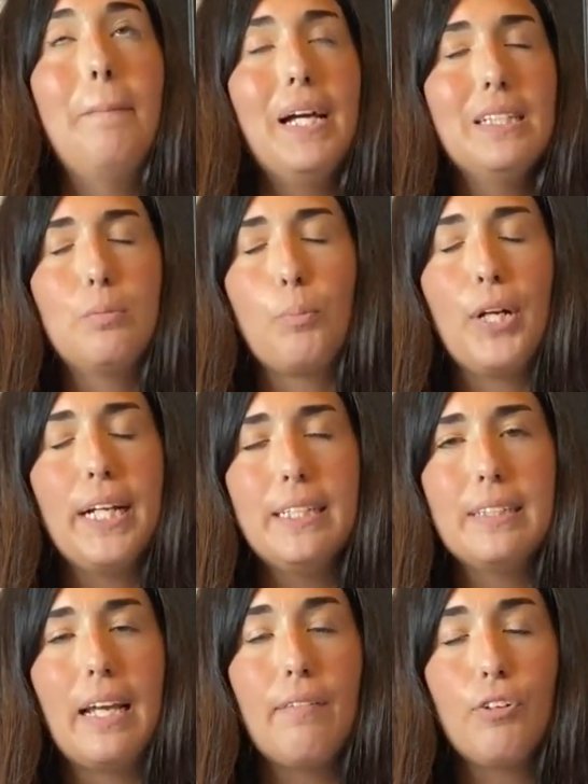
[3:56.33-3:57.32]
best
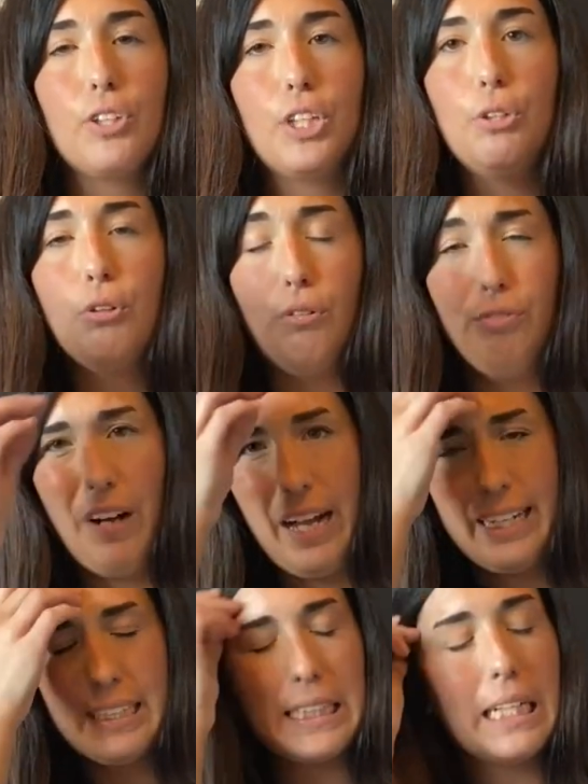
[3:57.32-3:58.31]
brand ever that you could
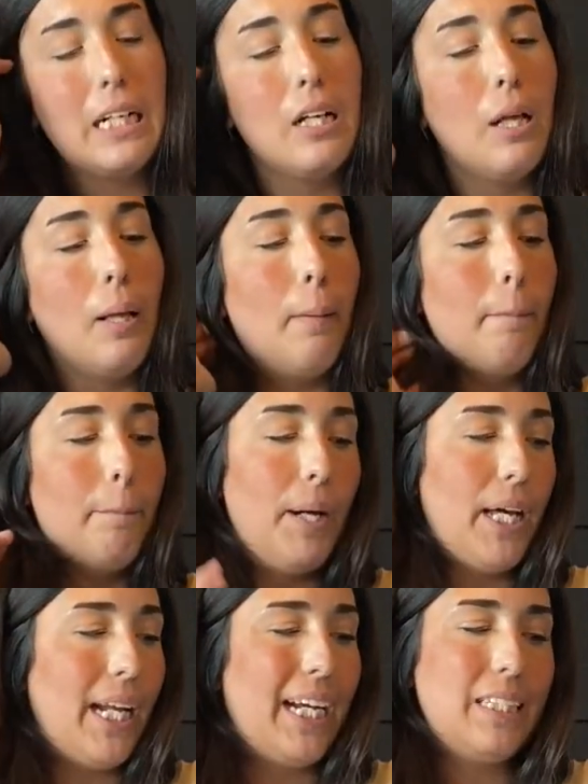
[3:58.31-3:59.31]
find,
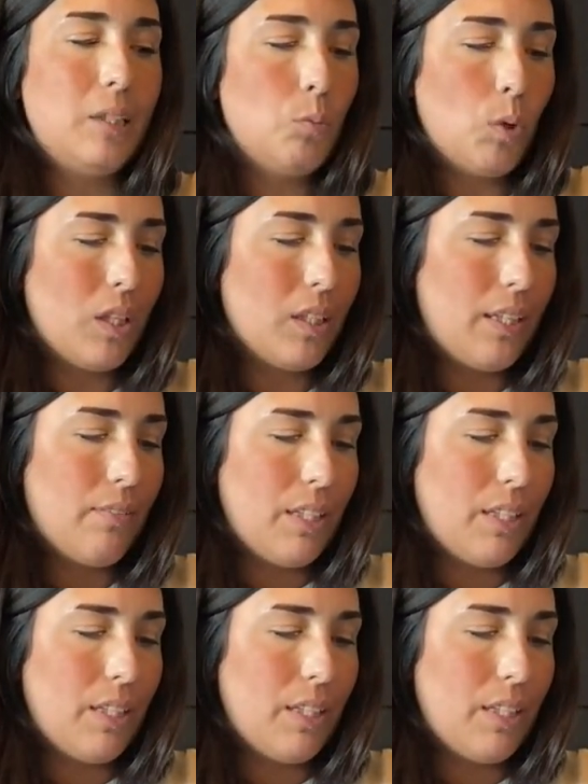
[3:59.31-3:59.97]
but I didn't want to leave